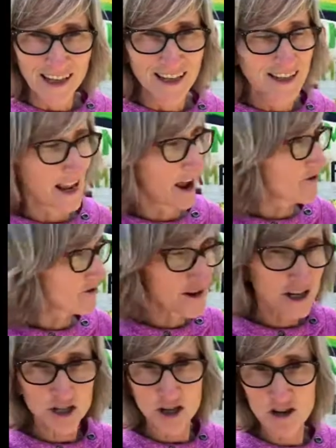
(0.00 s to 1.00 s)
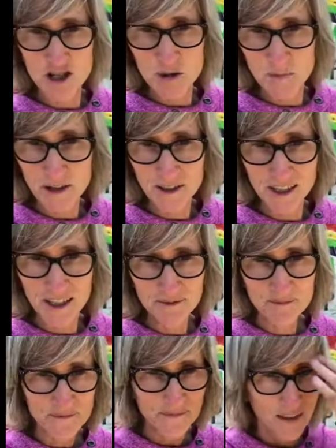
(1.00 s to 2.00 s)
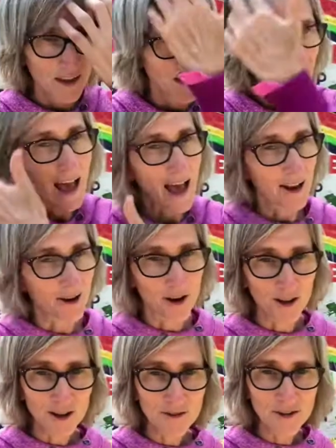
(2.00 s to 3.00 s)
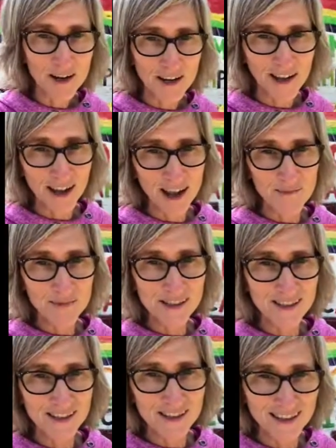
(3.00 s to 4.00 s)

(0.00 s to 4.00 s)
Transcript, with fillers: In every church building, at all of our camps,